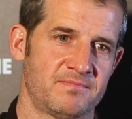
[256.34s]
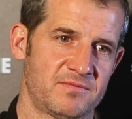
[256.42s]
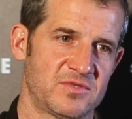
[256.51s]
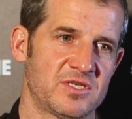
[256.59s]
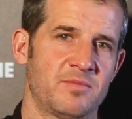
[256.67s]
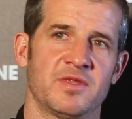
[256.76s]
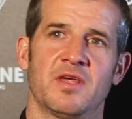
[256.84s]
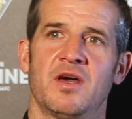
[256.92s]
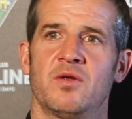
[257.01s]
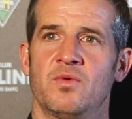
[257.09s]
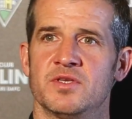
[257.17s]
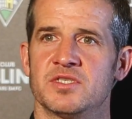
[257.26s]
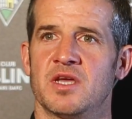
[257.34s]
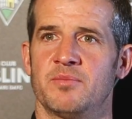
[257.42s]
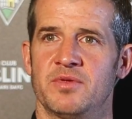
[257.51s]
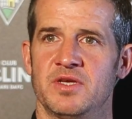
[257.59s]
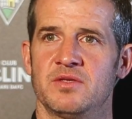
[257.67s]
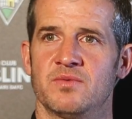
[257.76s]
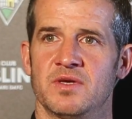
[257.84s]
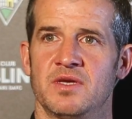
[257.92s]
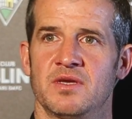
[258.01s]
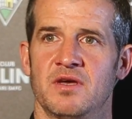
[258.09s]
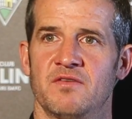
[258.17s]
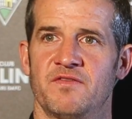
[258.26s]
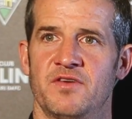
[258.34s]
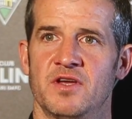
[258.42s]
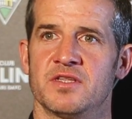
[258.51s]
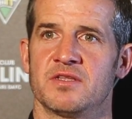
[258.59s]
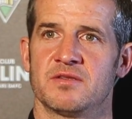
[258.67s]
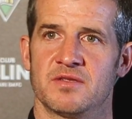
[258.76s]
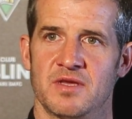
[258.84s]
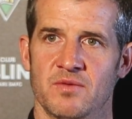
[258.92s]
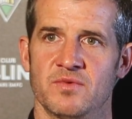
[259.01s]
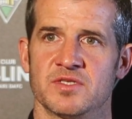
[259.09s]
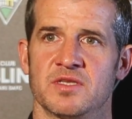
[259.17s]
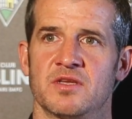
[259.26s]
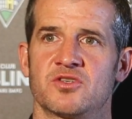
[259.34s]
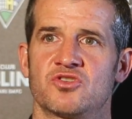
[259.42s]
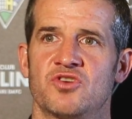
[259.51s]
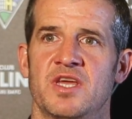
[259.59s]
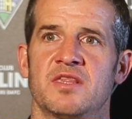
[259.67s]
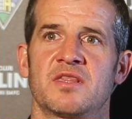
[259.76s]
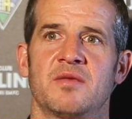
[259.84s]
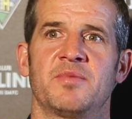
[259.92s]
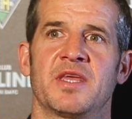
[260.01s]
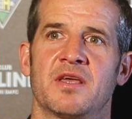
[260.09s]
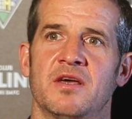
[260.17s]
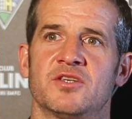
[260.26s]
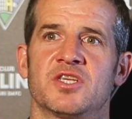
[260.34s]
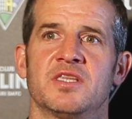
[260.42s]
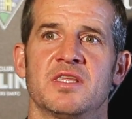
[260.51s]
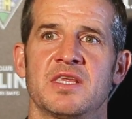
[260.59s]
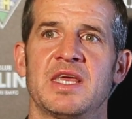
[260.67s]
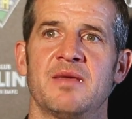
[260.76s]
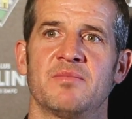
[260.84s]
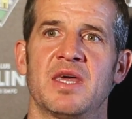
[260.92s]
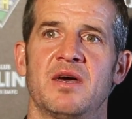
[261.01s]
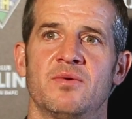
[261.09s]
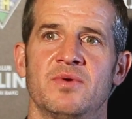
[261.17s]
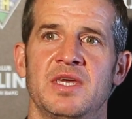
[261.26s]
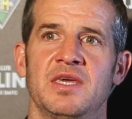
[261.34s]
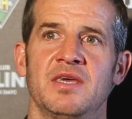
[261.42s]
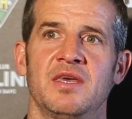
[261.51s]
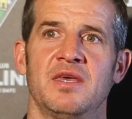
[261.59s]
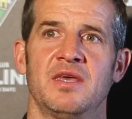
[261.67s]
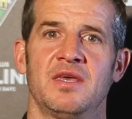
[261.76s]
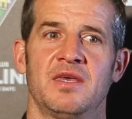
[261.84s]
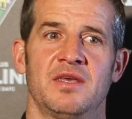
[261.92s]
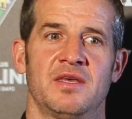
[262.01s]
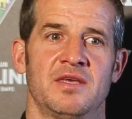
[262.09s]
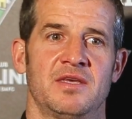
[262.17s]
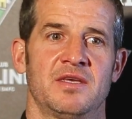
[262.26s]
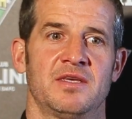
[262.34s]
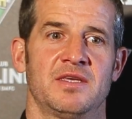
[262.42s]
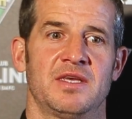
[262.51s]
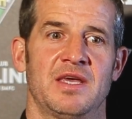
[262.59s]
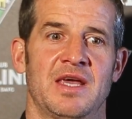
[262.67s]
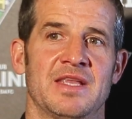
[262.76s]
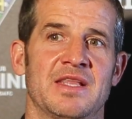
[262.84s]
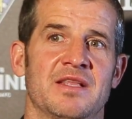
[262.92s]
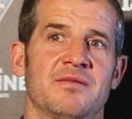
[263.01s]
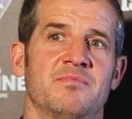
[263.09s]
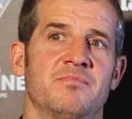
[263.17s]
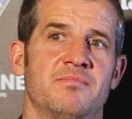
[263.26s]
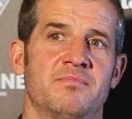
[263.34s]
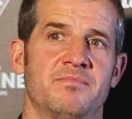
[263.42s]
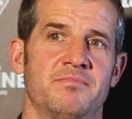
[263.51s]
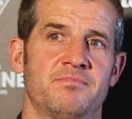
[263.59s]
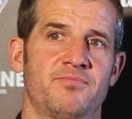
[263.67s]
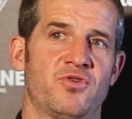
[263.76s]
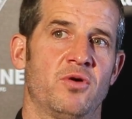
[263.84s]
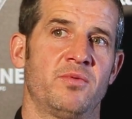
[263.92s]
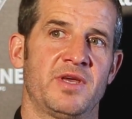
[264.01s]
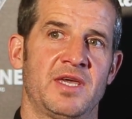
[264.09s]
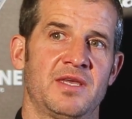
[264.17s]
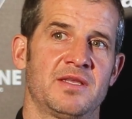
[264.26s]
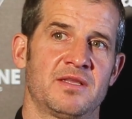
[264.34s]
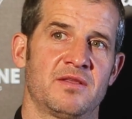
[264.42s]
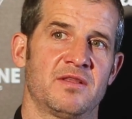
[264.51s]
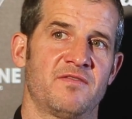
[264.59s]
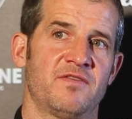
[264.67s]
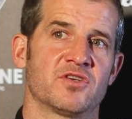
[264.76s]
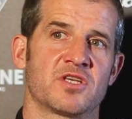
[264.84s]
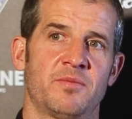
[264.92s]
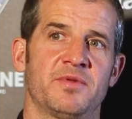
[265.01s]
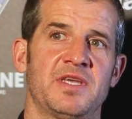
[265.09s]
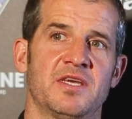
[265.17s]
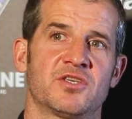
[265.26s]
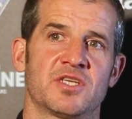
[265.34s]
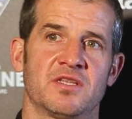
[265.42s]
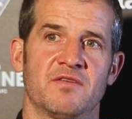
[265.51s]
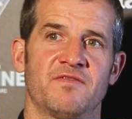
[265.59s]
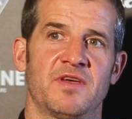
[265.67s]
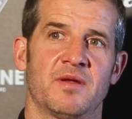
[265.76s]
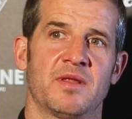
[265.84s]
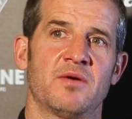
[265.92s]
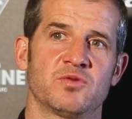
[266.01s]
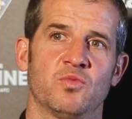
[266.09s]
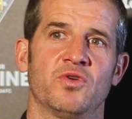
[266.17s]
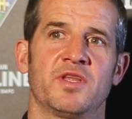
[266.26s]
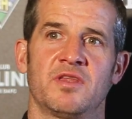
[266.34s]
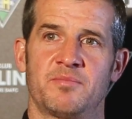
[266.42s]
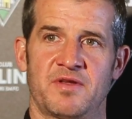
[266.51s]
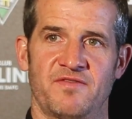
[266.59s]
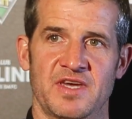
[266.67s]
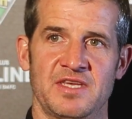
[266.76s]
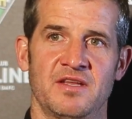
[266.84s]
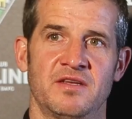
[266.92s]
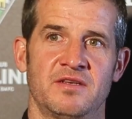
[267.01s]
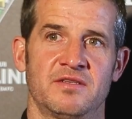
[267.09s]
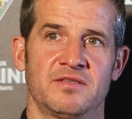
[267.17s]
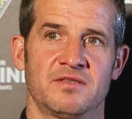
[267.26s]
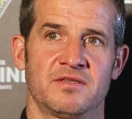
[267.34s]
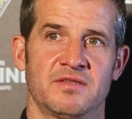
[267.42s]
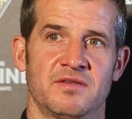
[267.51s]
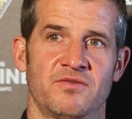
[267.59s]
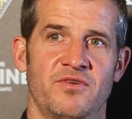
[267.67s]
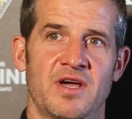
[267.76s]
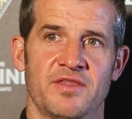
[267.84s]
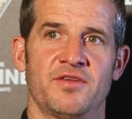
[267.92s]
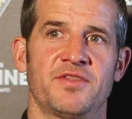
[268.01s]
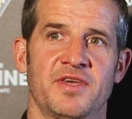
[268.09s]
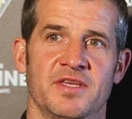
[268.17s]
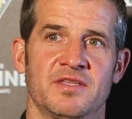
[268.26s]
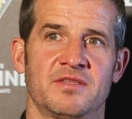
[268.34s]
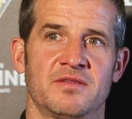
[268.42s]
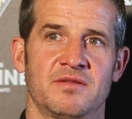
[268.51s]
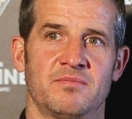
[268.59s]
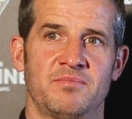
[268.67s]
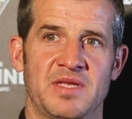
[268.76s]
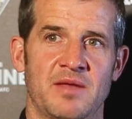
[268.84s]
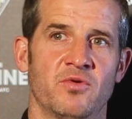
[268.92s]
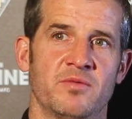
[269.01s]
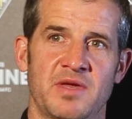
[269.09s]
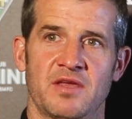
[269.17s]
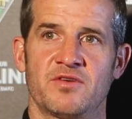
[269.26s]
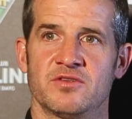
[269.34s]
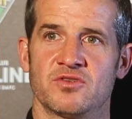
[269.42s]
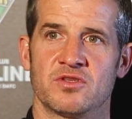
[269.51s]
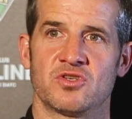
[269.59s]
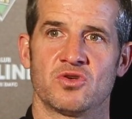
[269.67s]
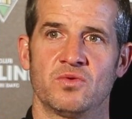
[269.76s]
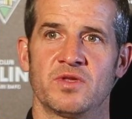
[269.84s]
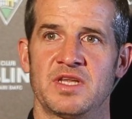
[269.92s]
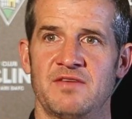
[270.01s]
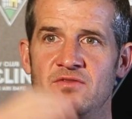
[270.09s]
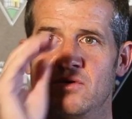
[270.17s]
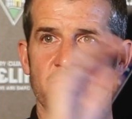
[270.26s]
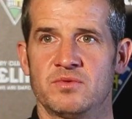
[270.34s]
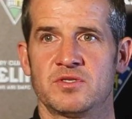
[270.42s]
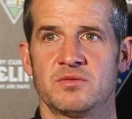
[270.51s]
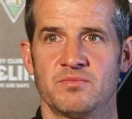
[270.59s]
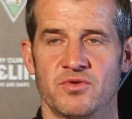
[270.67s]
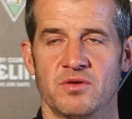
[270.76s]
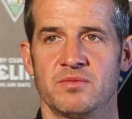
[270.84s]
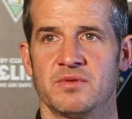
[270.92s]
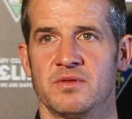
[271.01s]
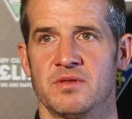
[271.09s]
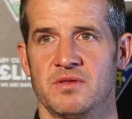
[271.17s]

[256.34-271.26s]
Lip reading: Some of the other ones that I played with up front, it wasn't their strength to bring ours into the game that way, and probably the first couple of years at Dunfermline I was more of a provider rather than being able to make runs on the shoulder, even though I was probably